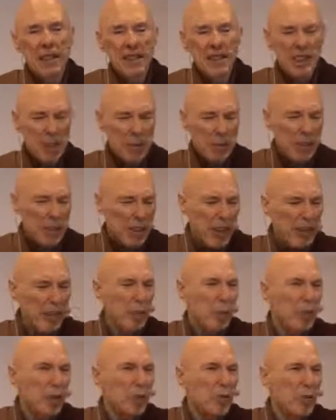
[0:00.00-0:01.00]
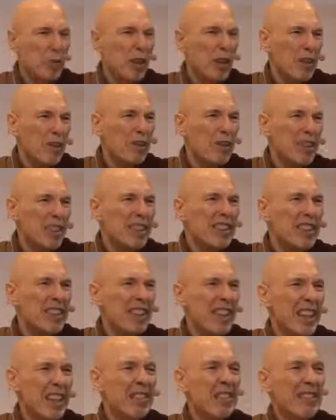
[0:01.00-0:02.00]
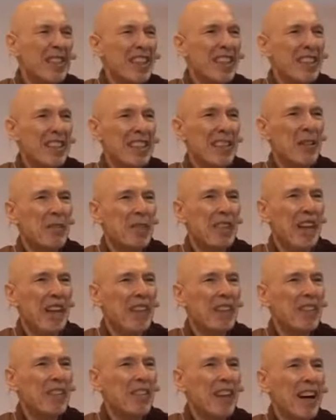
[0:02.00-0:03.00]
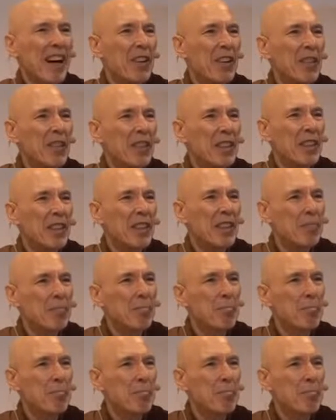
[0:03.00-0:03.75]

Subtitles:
especially if it were 12 years, I don't think that they would hang around in the